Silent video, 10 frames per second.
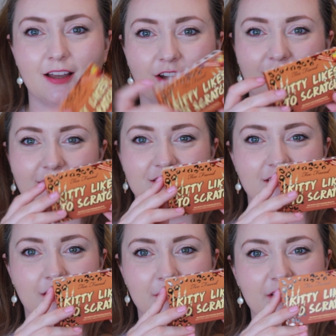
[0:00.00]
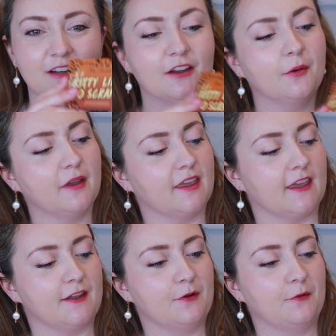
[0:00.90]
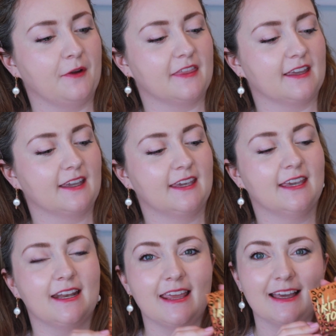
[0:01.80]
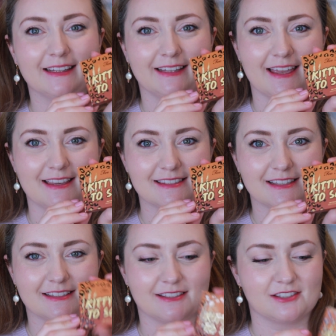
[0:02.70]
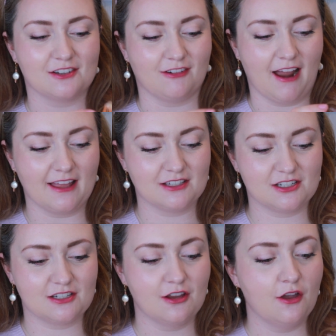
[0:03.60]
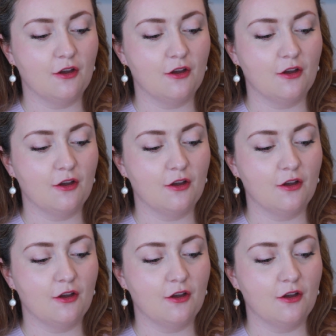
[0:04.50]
Okay, so now we're gonna go in with Kitty Likes to Scratch,